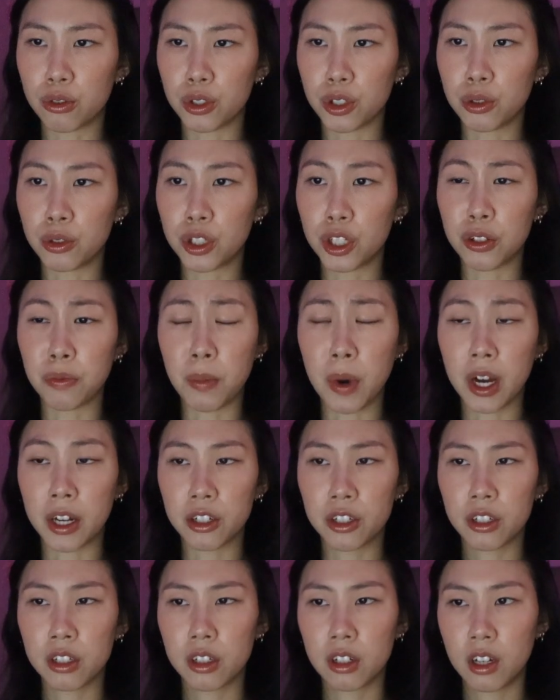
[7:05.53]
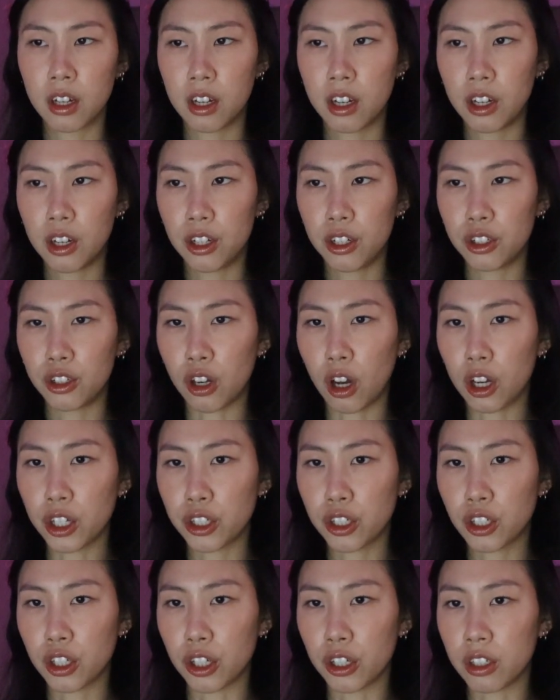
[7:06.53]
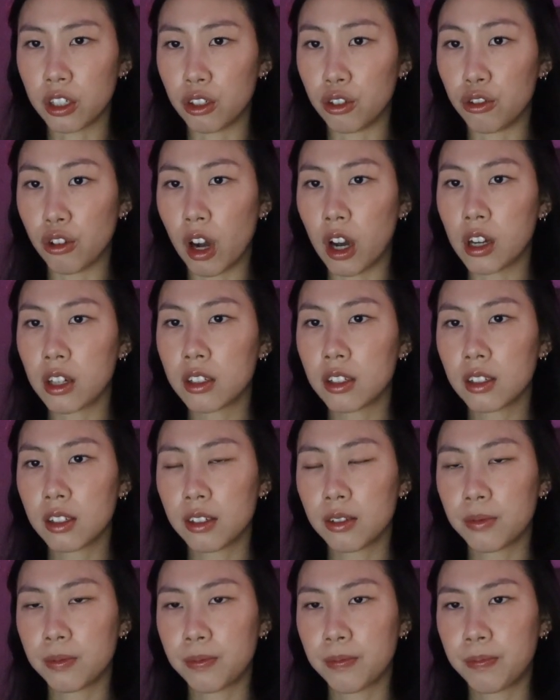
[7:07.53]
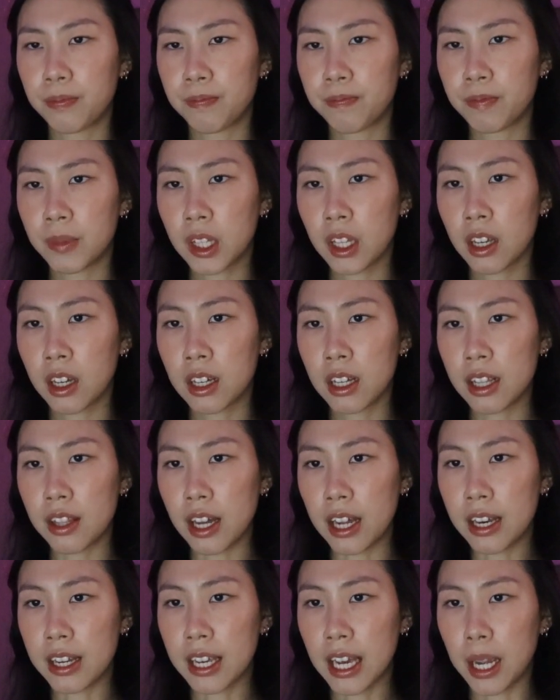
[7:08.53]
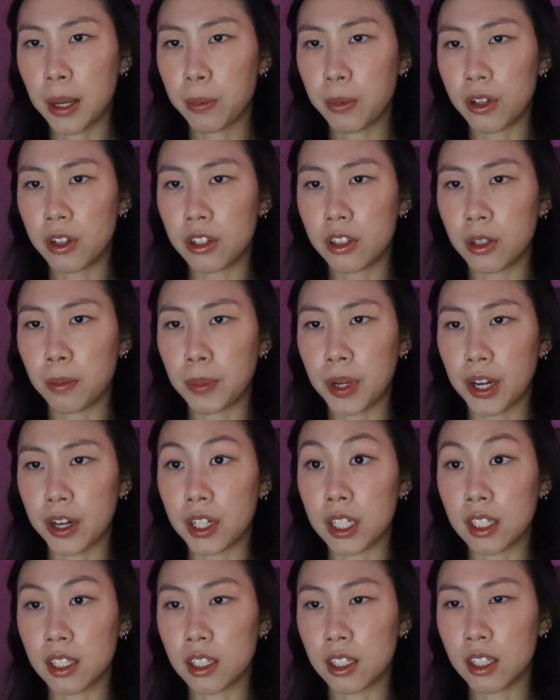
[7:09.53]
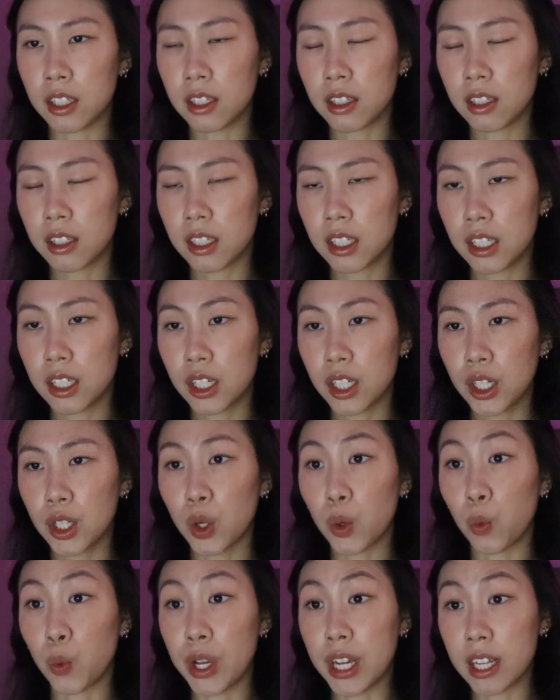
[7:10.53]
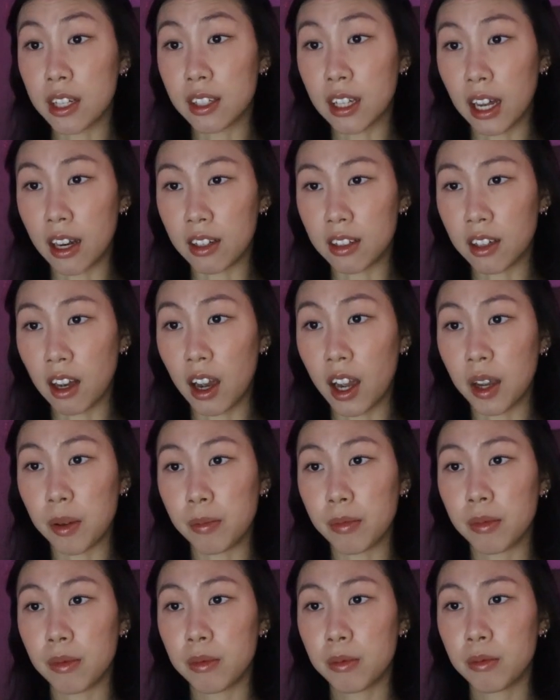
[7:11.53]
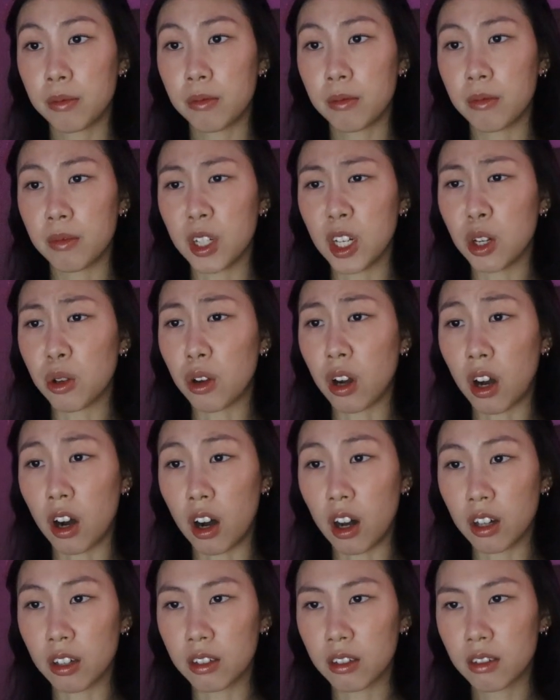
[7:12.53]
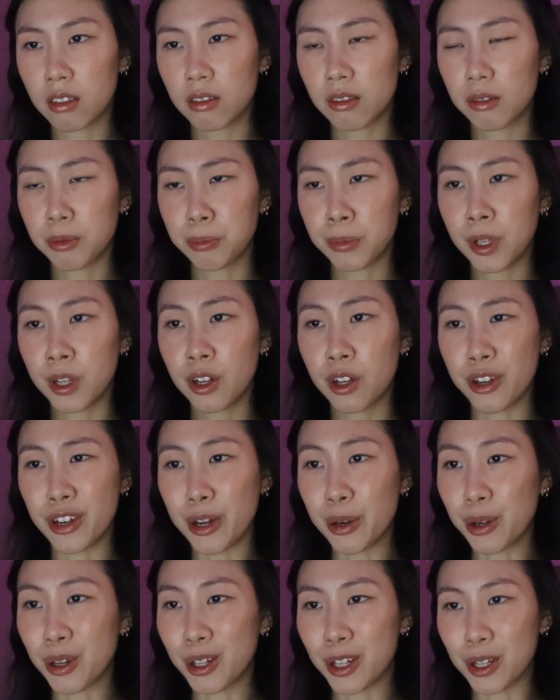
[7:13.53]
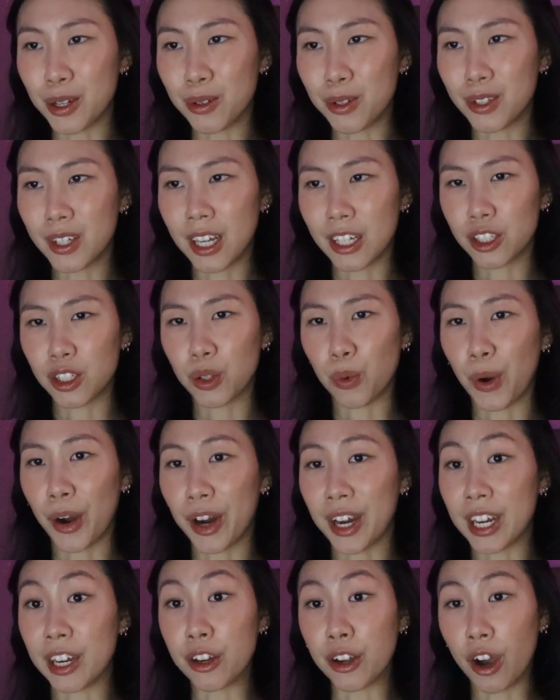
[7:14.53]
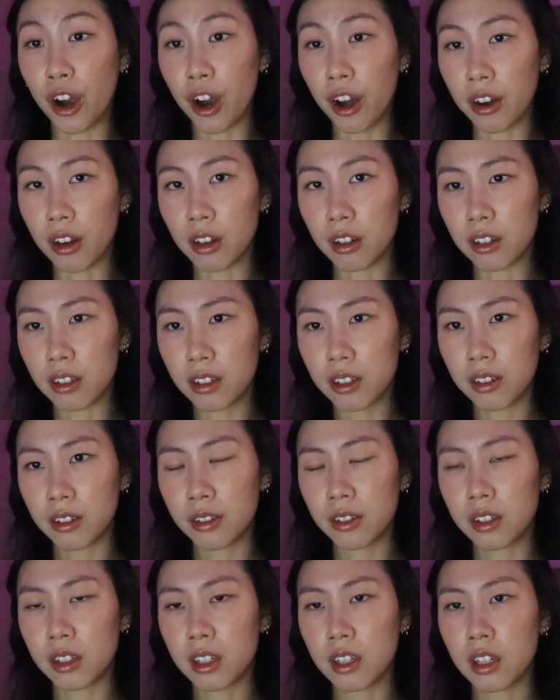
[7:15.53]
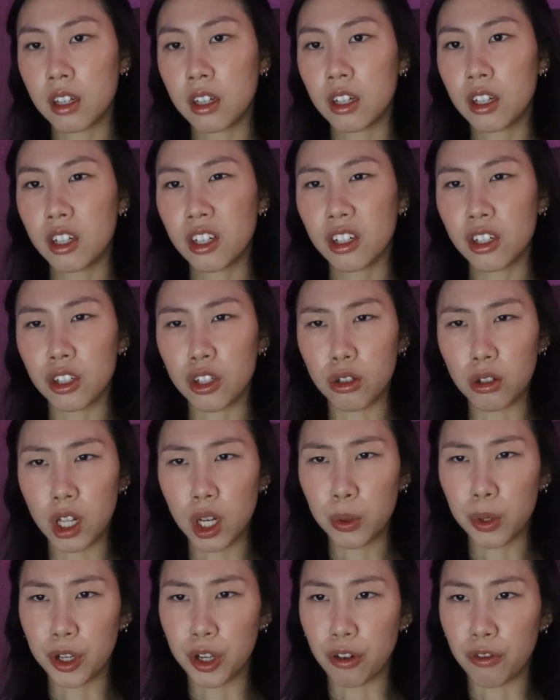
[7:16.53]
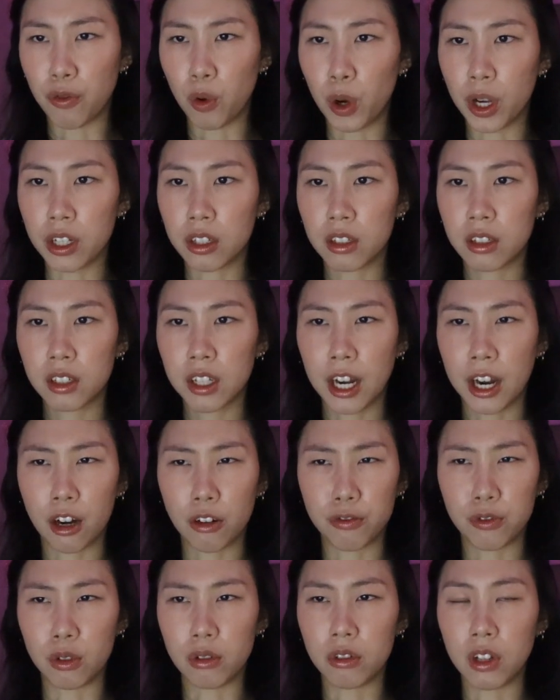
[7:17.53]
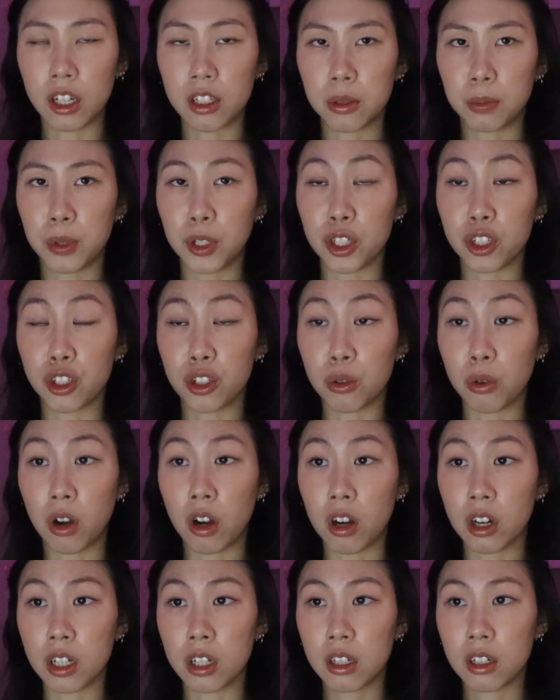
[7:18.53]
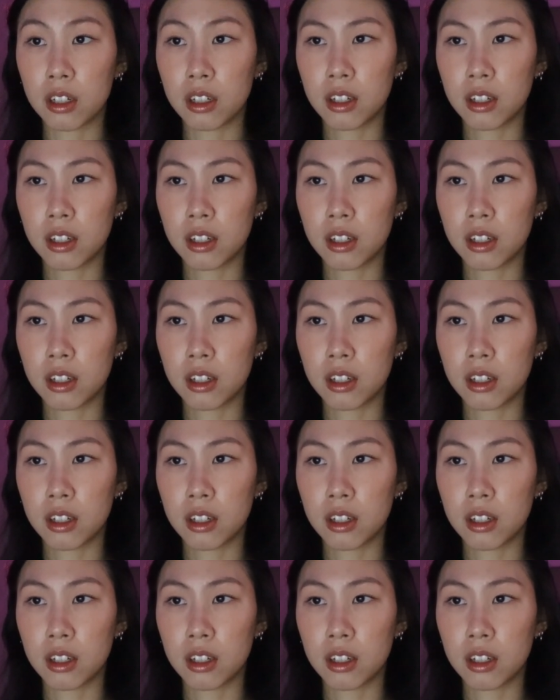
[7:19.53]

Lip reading: grew too much, Josh turned to drugs. Then came the disappearances, weeks at a time. No calls, no clues as to where he'd gone. You lower your voice, careful not to push too hard.